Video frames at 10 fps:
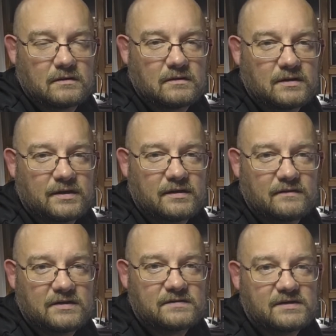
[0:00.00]
Yeah,
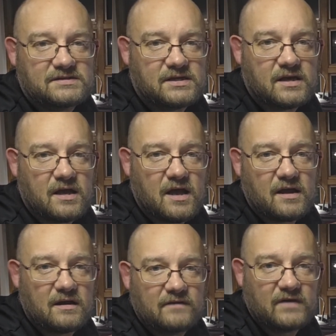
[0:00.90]
the
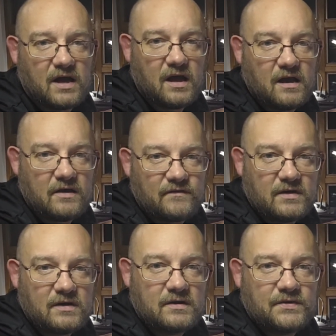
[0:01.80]
cycle of life.
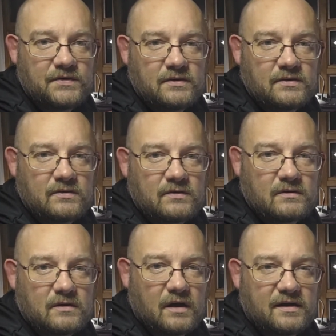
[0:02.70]

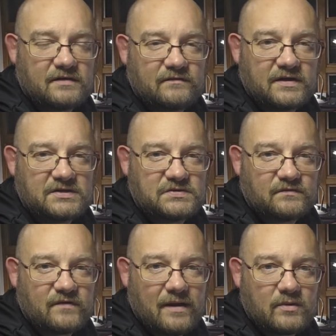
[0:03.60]
Unconventional
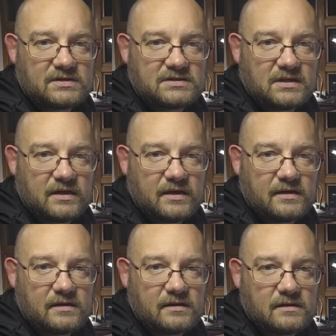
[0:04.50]
fabrics like
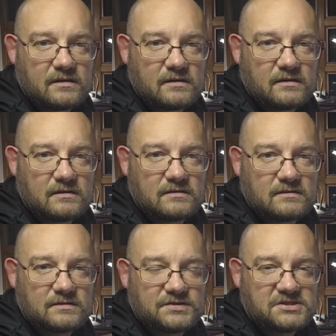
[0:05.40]

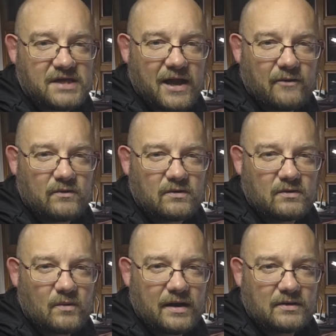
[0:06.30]
shower or
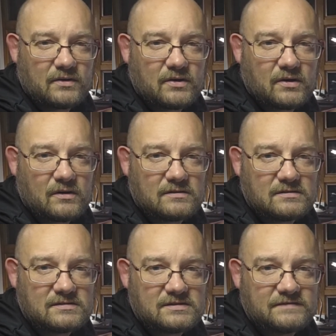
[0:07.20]
regular
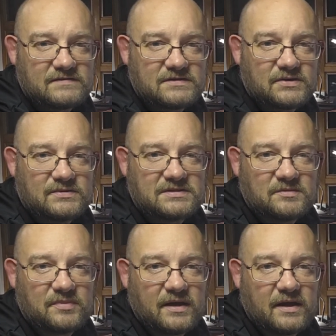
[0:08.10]
curtains. If so, is it a
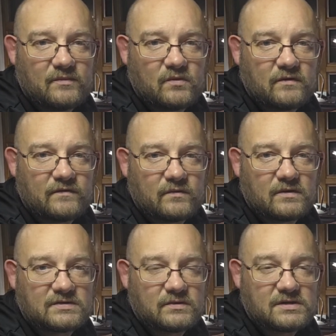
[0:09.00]
pain more? If it
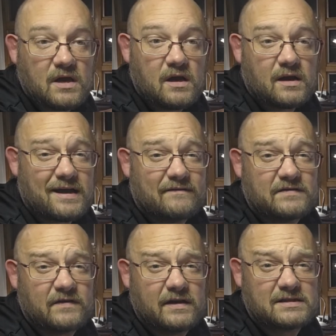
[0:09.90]
works, it works.
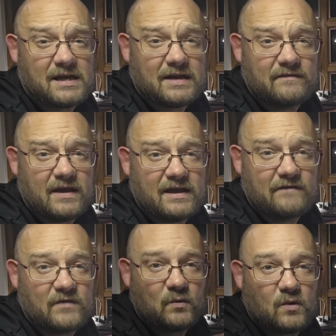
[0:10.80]
If
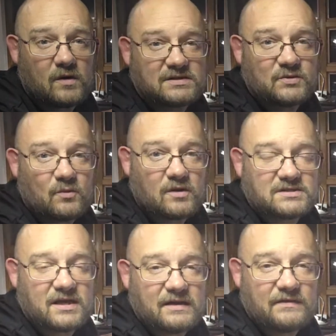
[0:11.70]
it works, it works
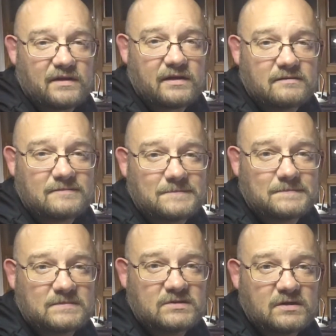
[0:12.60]
kind of thing.
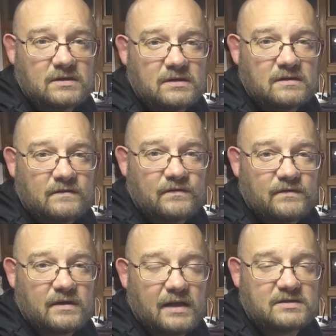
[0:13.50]

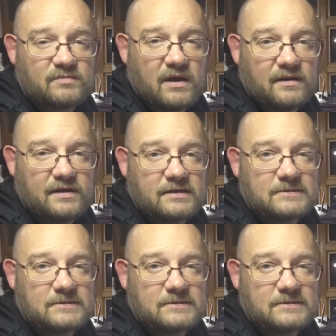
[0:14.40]
That's about it.